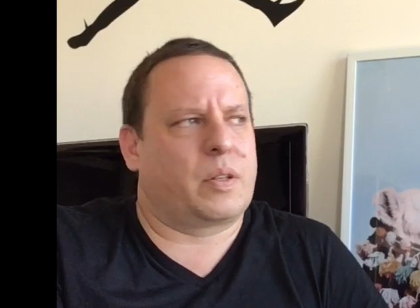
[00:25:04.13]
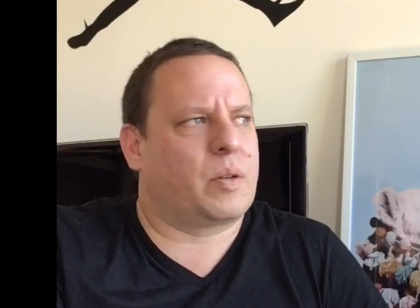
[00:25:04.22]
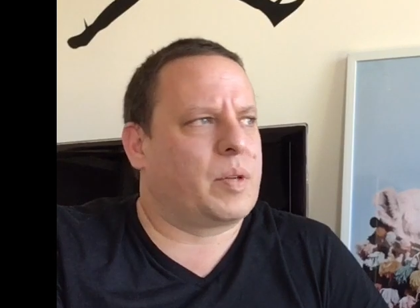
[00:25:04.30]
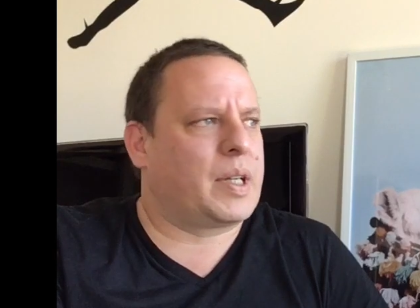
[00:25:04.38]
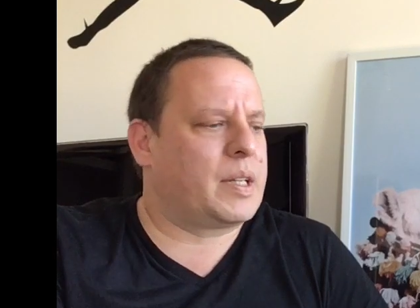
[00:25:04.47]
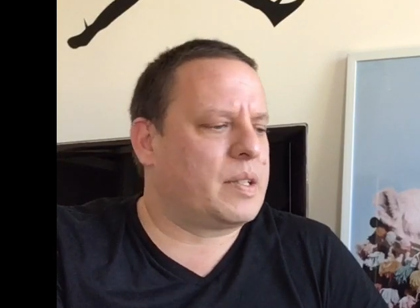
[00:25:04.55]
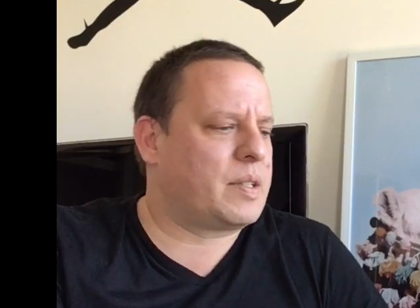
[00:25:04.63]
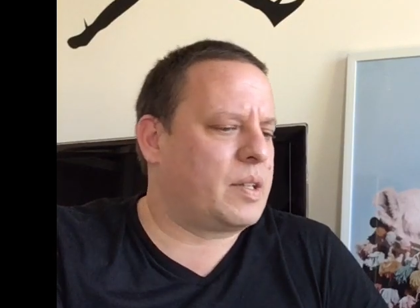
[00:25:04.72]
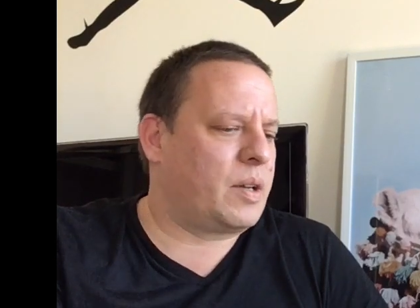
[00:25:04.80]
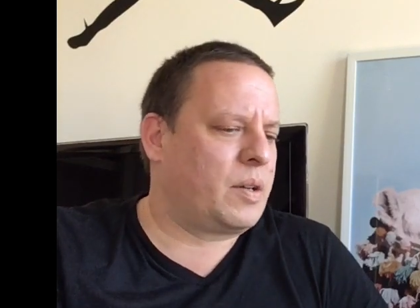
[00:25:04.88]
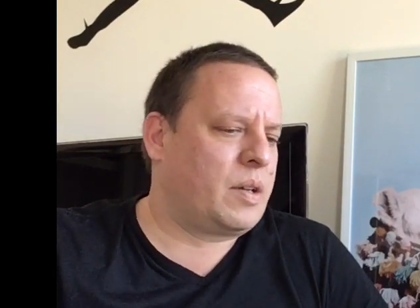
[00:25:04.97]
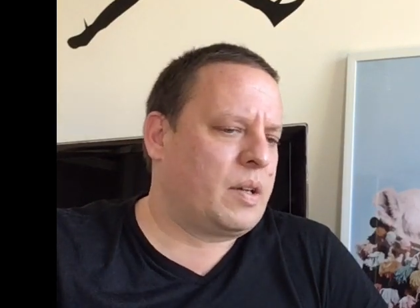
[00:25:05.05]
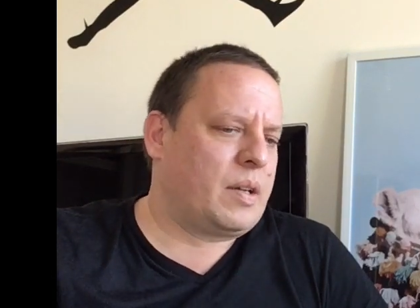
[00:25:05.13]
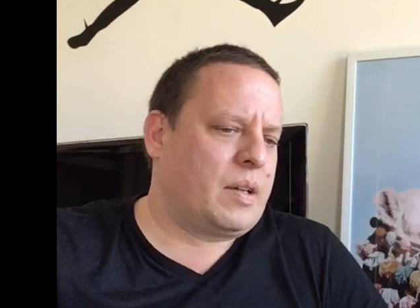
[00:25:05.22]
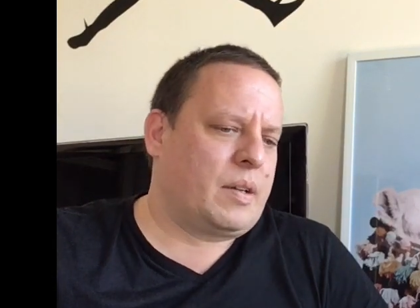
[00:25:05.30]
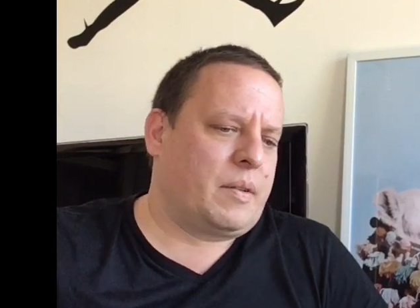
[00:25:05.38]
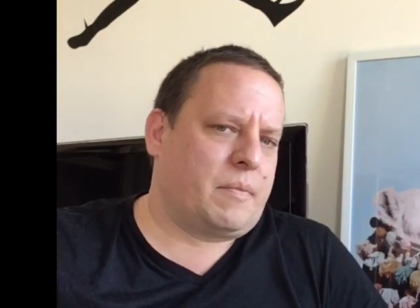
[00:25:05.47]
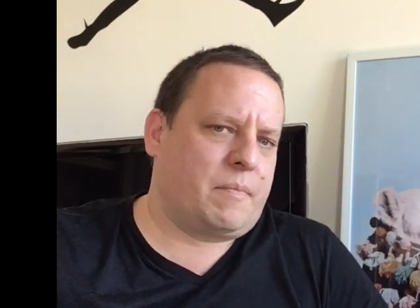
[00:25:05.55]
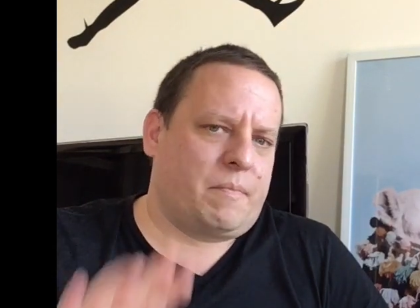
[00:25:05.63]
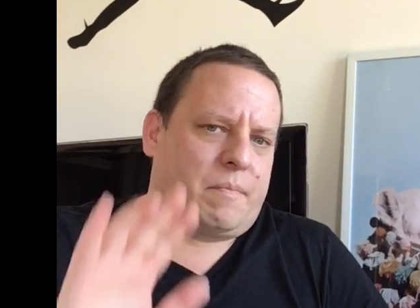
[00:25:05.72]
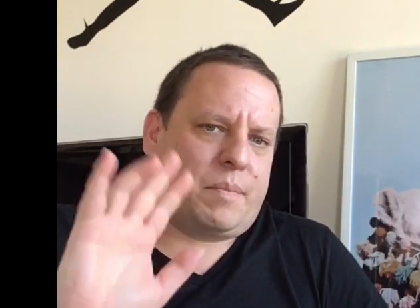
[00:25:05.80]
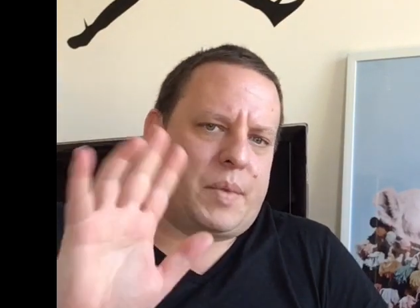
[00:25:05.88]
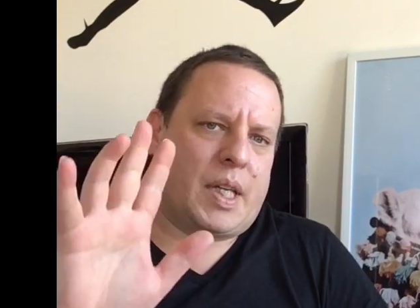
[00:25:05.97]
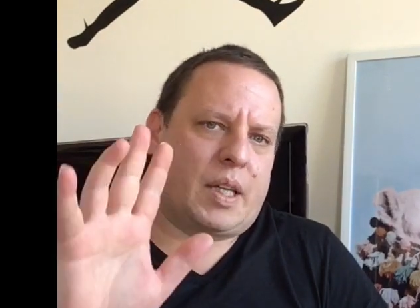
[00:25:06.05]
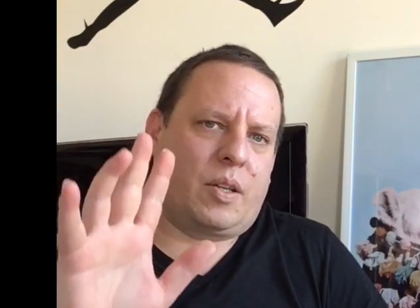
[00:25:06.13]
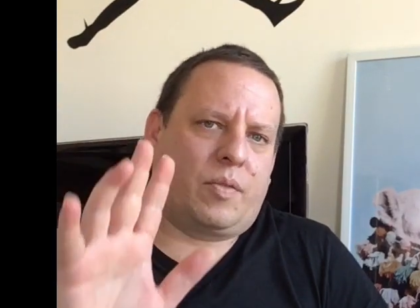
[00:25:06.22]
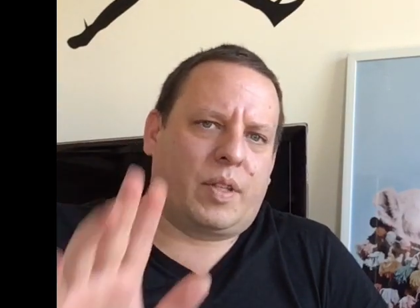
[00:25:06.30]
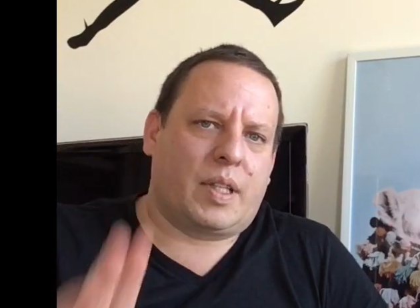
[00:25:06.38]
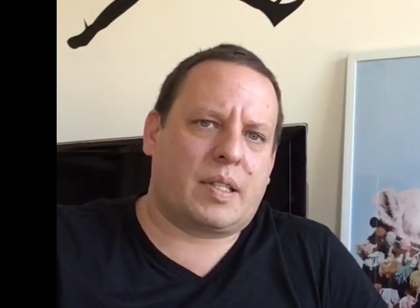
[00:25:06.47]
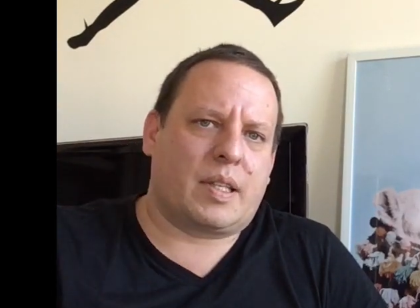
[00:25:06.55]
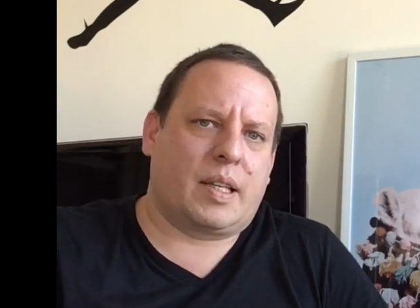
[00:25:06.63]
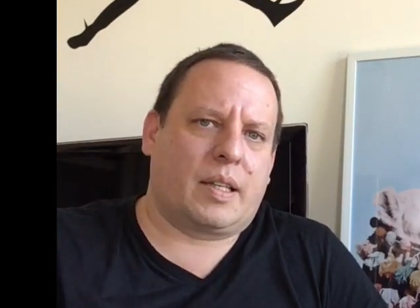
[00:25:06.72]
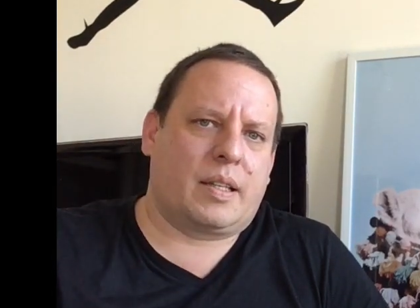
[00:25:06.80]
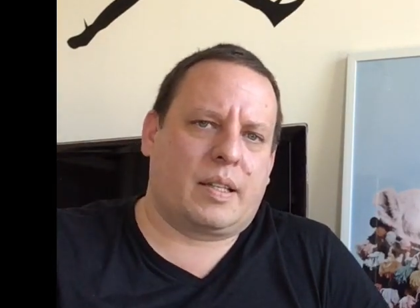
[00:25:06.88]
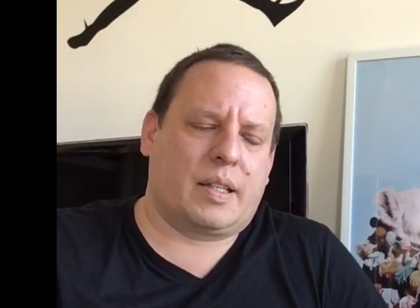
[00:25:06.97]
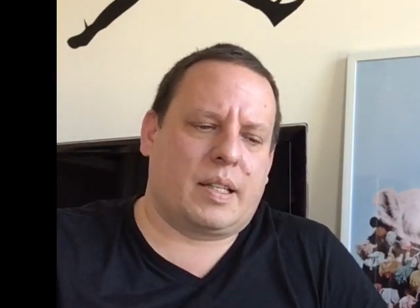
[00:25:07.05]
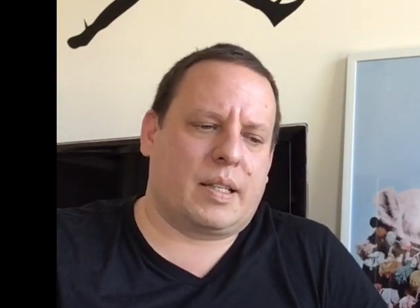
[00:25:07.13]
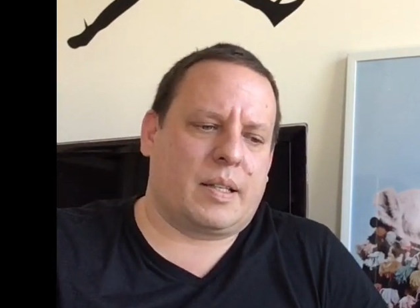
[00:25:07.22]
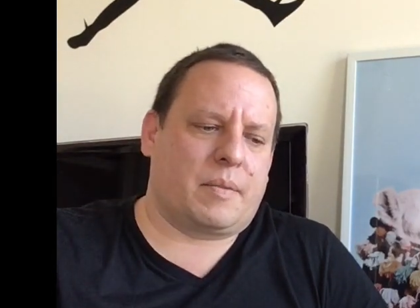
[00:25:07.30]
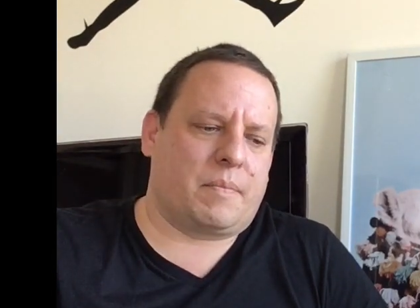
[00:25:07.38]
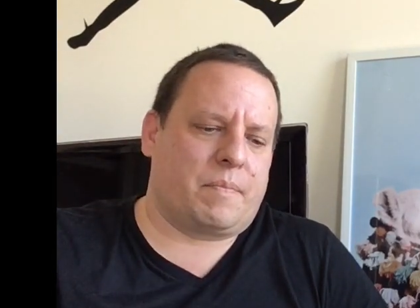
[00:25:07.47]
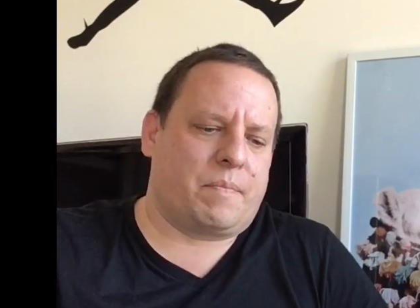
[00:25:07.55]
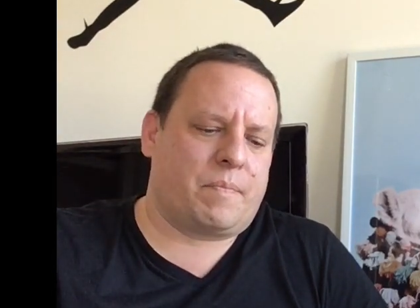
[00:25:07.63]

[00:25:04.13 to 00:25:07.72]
good career. So, thank you for listening. Um,